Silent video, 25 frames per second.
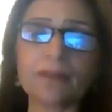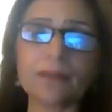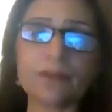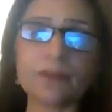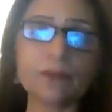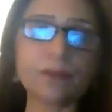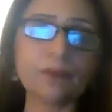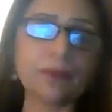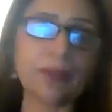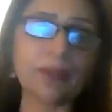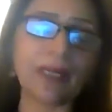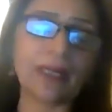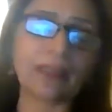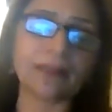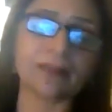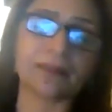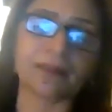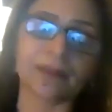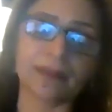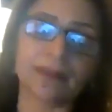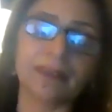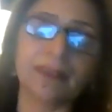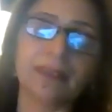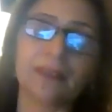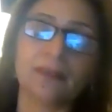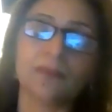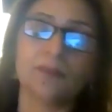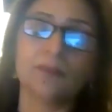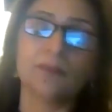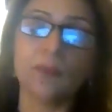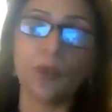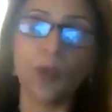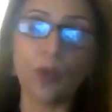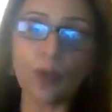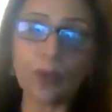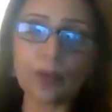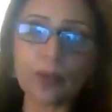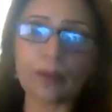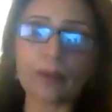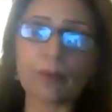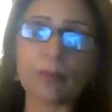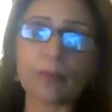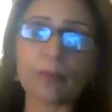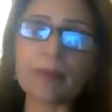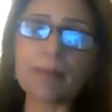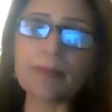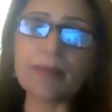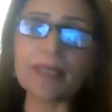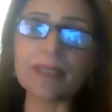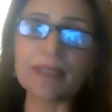you had more
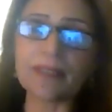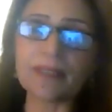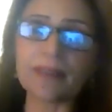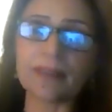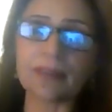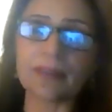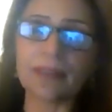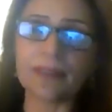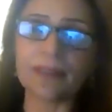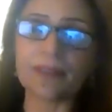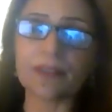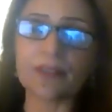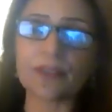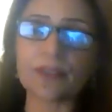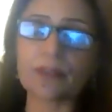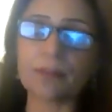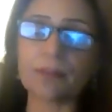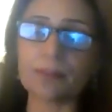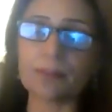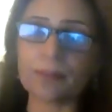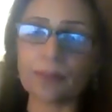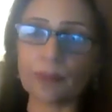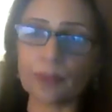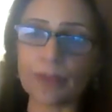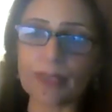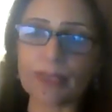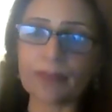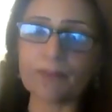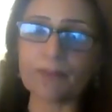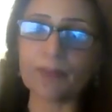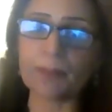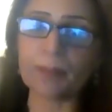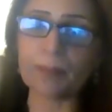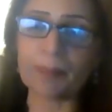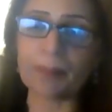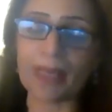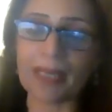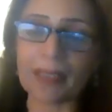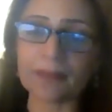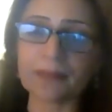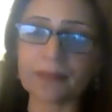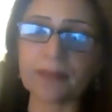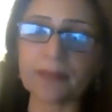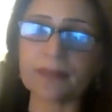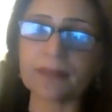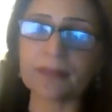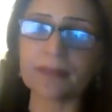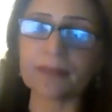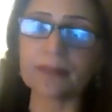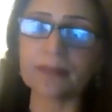women in the leadership, would have
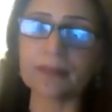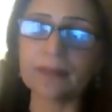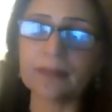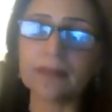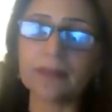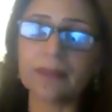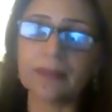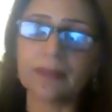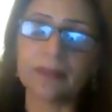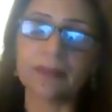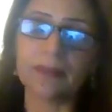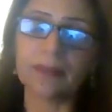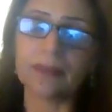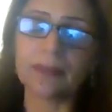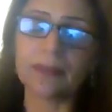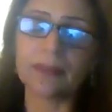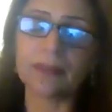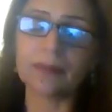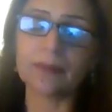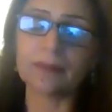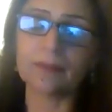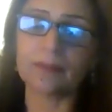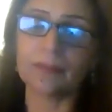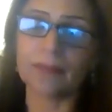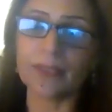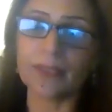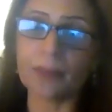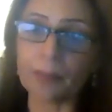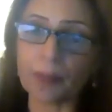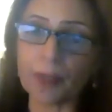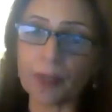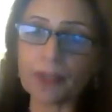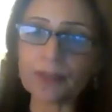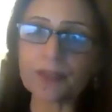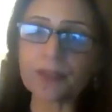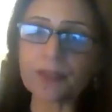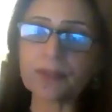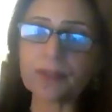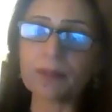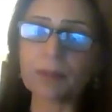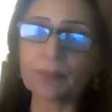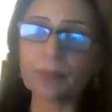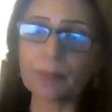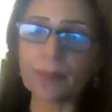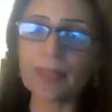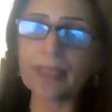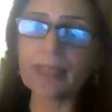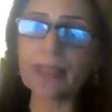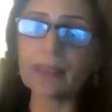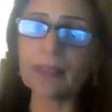impacted in a positive
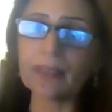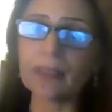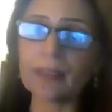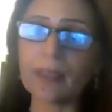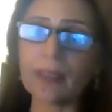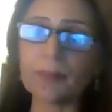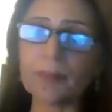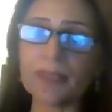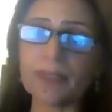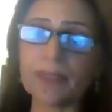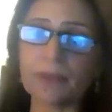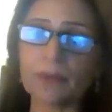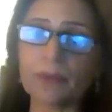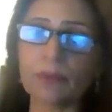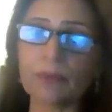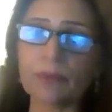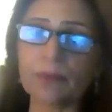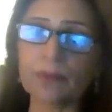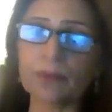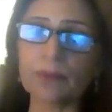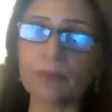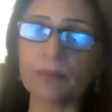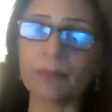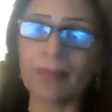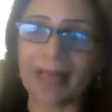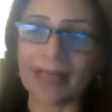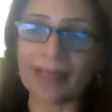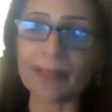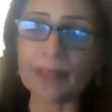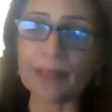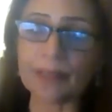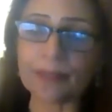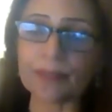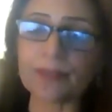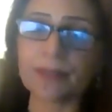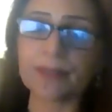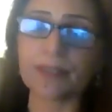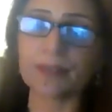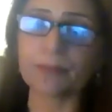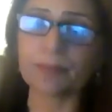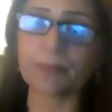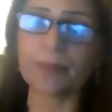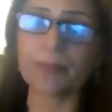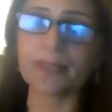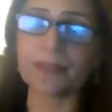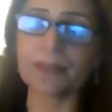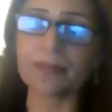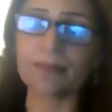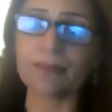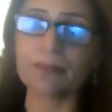way. I mean, you managed it,
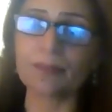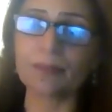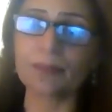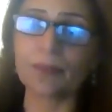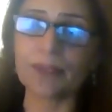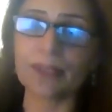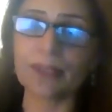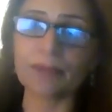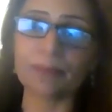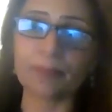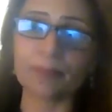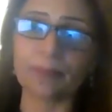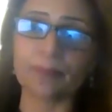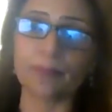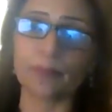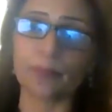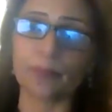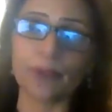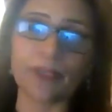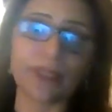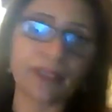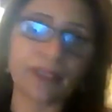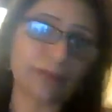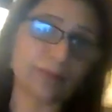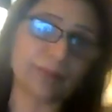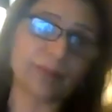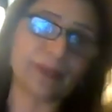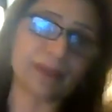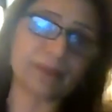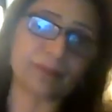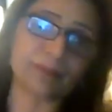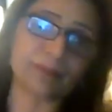but would have been